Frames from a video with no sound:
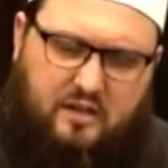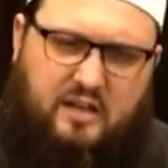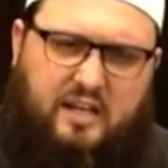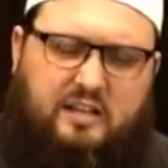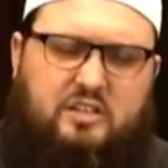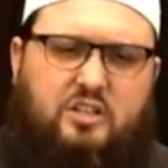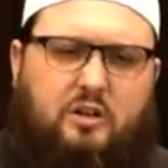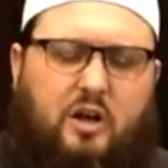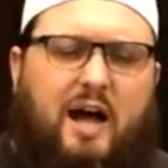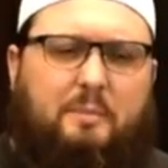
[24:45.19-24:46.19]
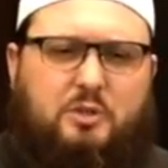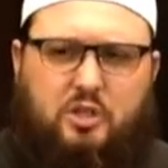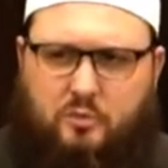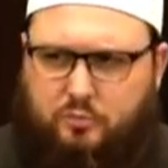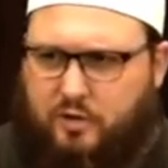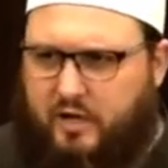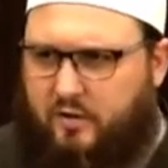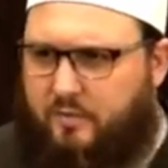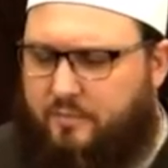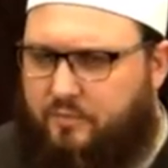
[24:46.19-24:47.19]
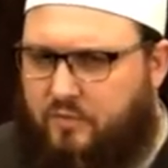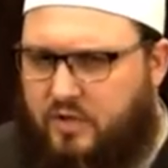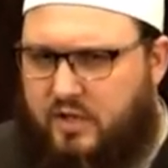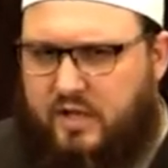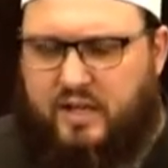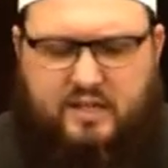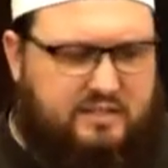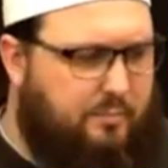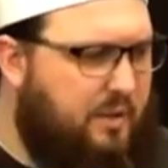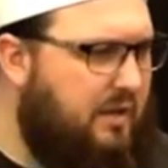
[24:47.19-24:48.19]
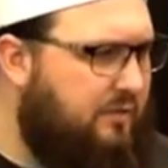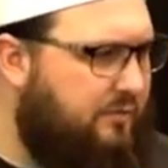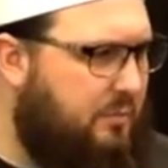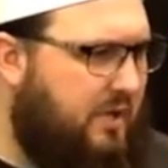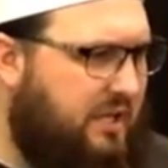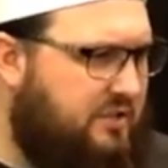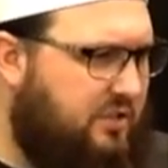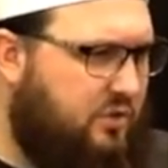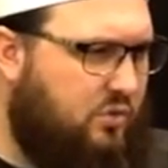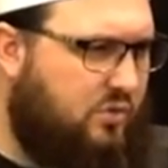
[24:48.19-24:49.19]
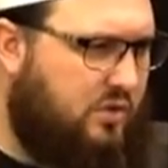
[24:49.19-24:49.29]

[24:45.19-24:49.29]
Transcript: additional optional prayer. Is it better for me to